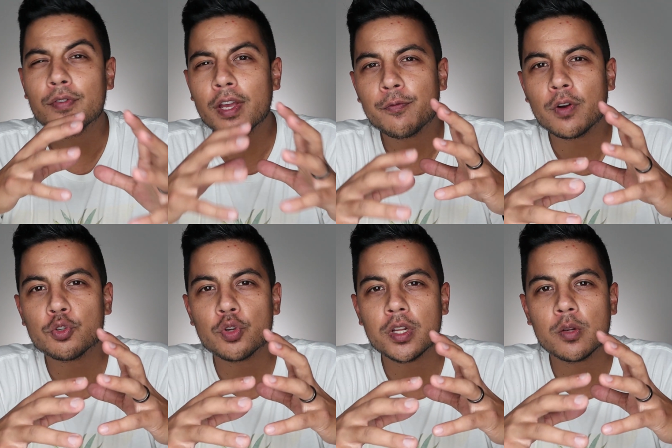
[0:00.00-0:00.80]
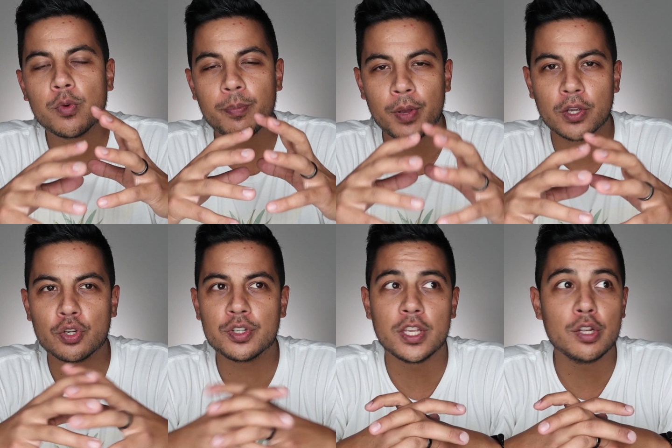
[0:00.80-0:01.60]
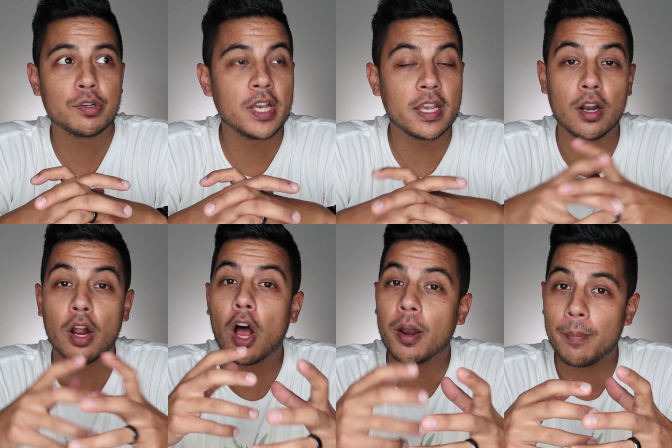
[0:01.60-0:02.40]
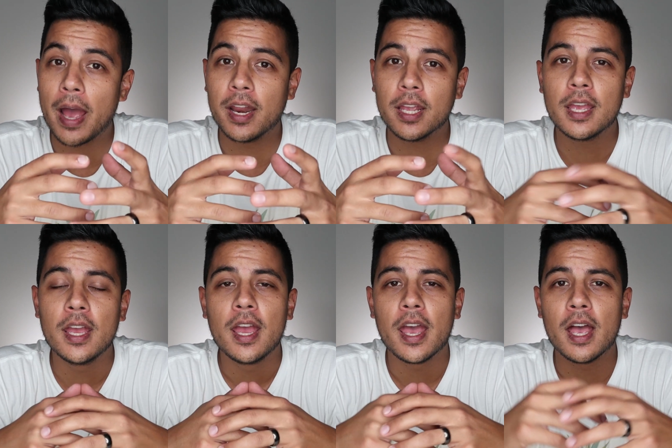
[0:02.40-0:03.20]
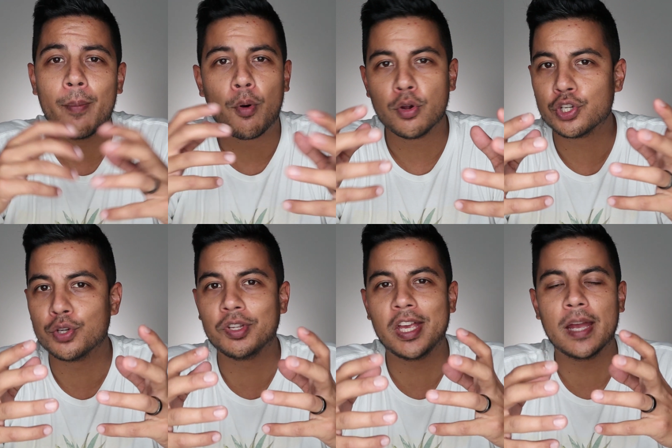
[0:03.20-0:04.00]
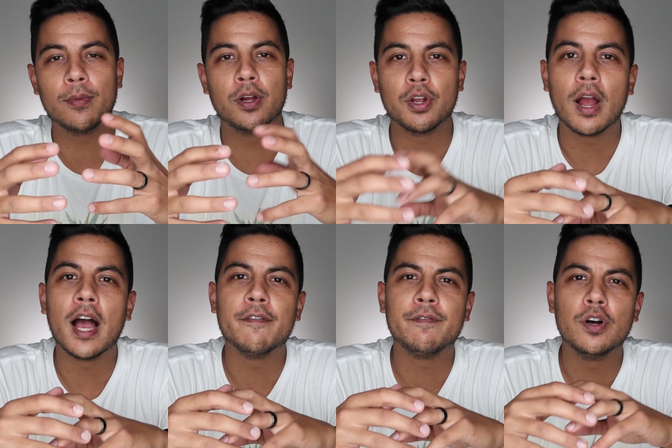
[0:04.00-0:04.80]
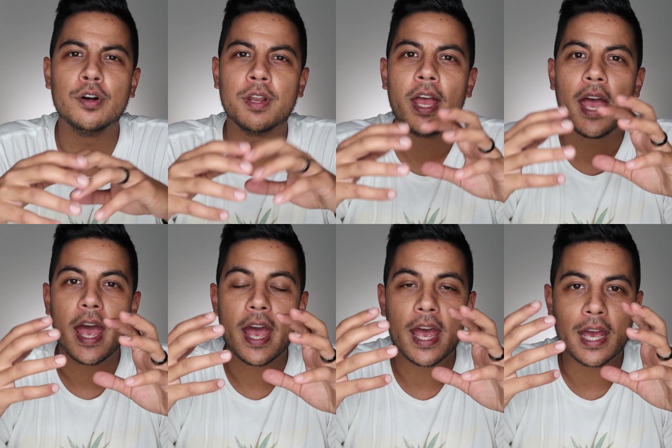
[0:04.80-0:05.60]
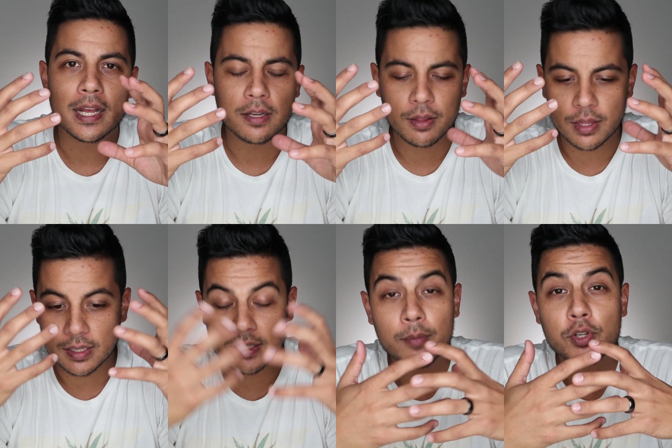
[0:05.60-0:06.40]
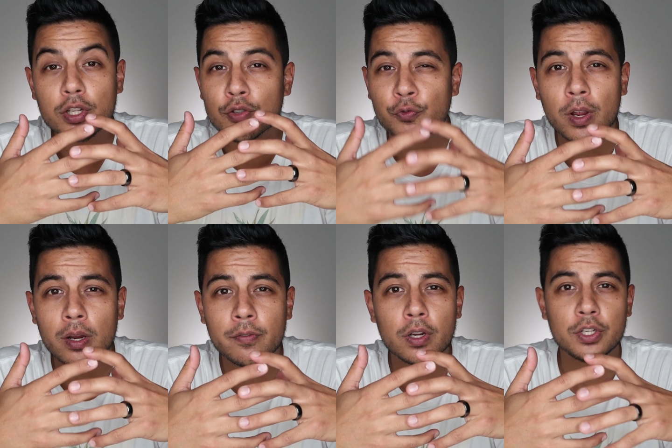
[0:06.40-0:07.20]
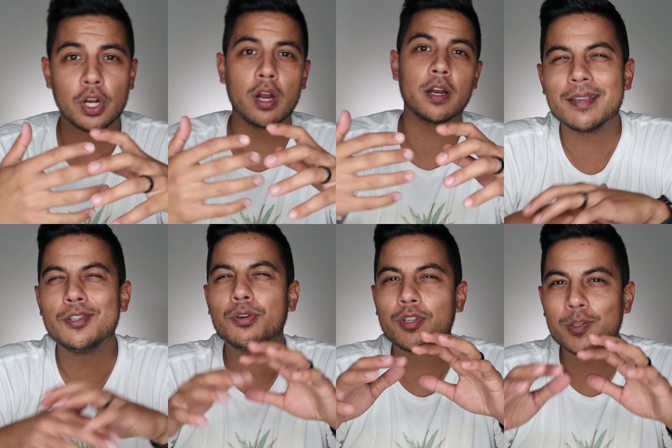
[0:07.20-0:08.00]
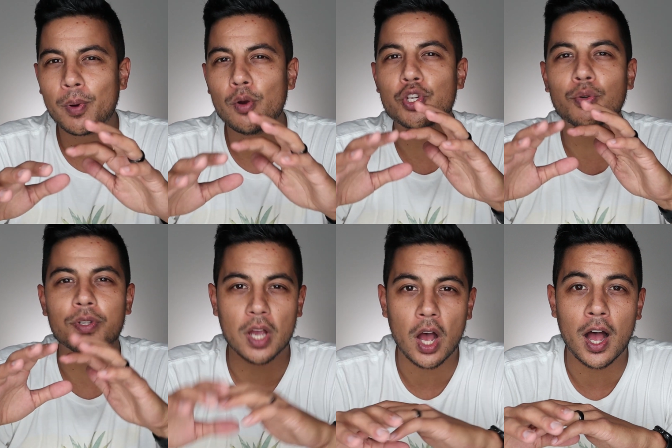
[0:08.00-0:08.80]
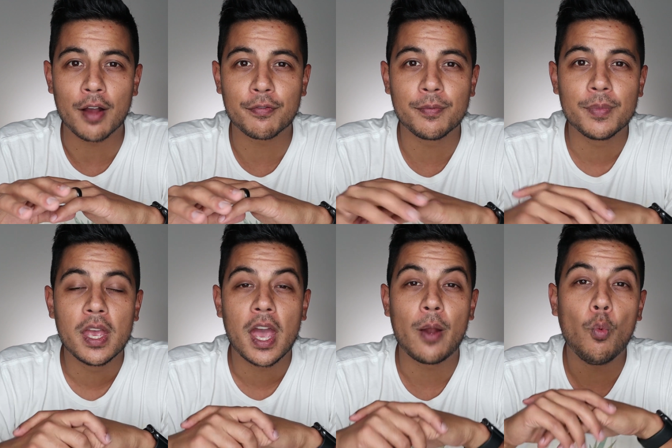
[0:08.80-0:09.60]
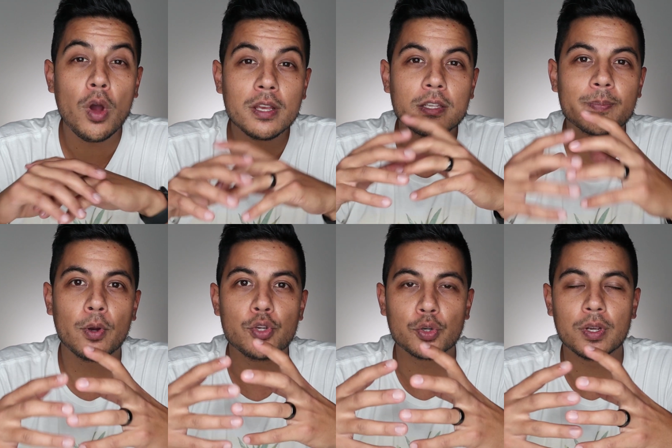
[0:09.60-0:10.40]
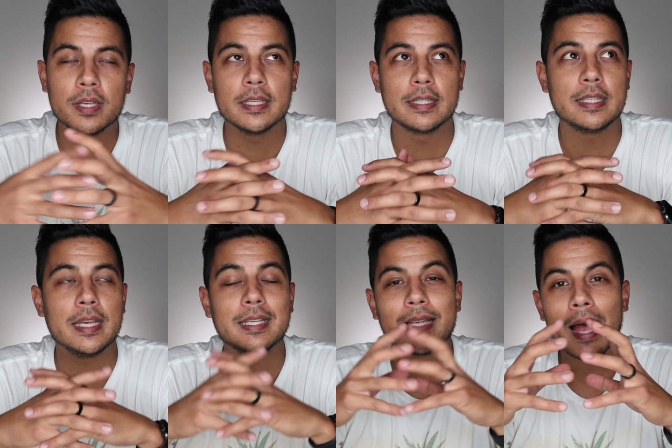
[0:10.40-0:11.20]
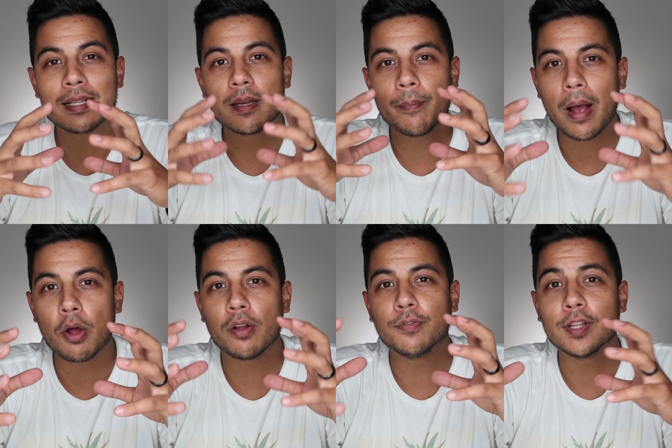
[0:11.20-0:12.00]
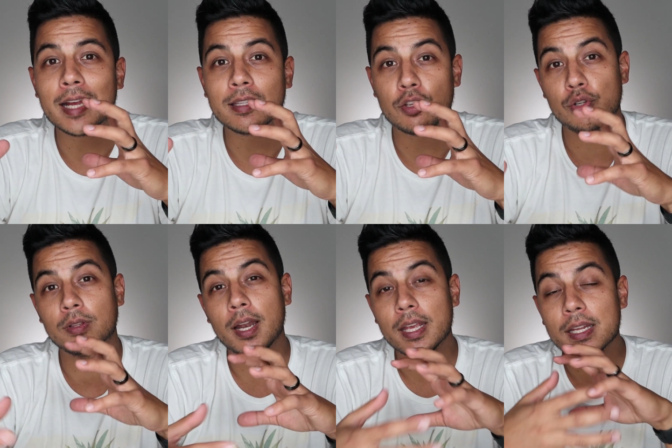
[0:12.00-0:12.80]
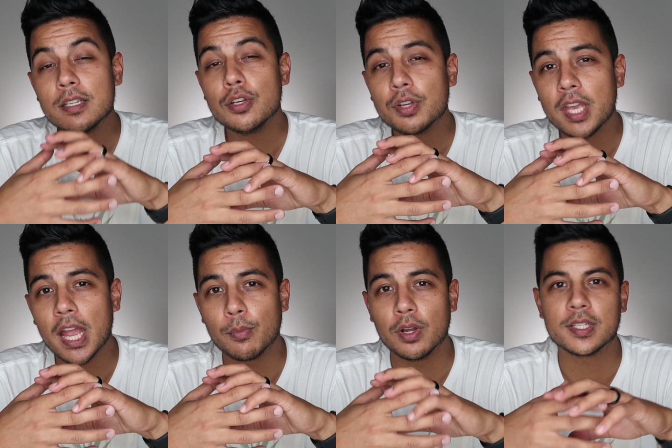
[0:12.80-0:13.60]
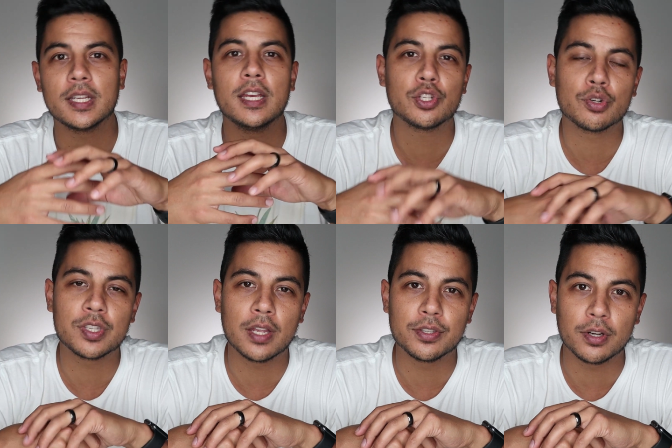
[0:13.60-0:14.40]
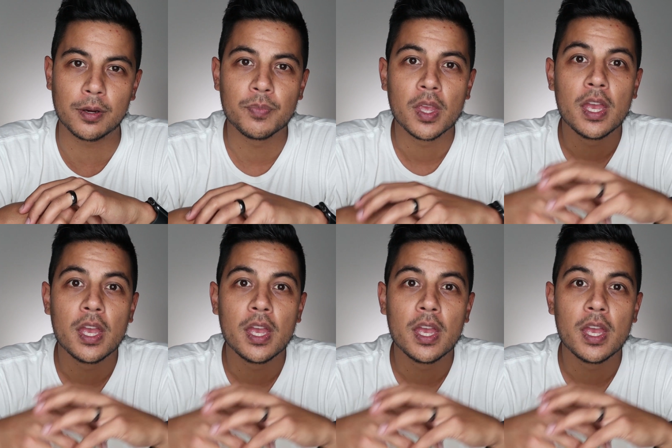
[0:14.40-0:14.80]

Do you ever get frustrated with pictures that you're taking on automatic, point and shoot camera, your iPhone, and the subject is very dark because your exposure is off? And what exposure is the exact amount of light that you let into your camera to hit your sensor.